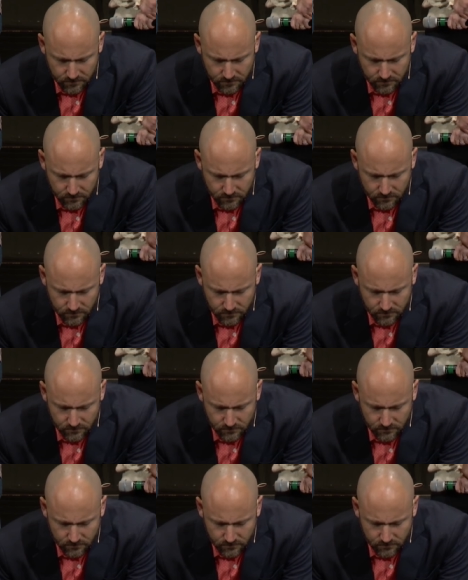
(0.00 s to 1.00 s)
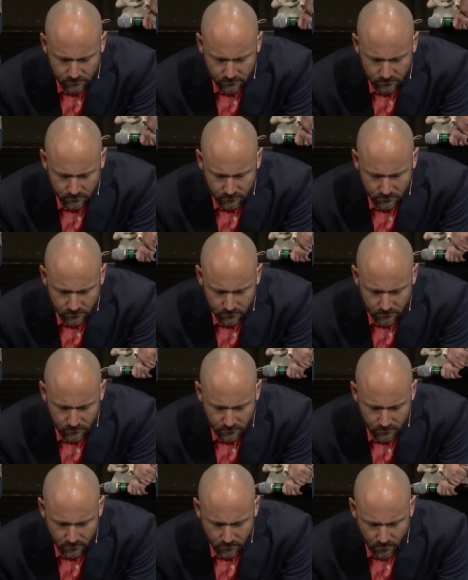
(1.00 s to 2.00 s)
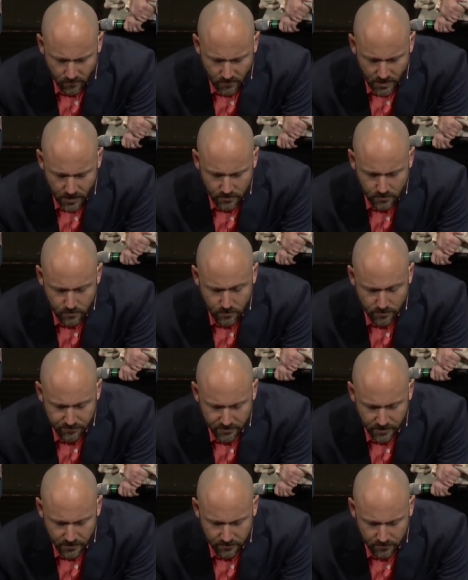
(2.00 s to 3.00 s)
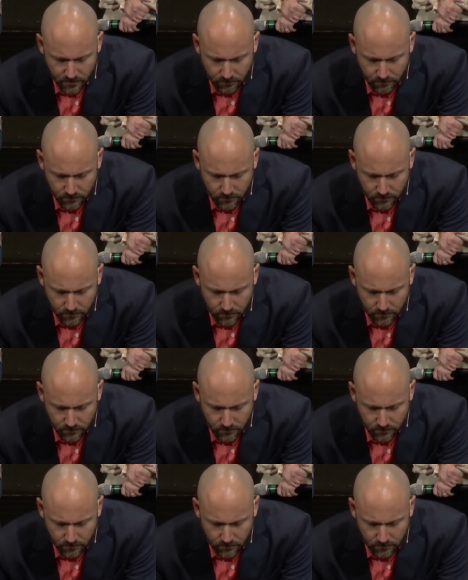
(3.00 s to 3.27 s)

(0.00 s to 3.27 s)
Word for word: that you have knit them,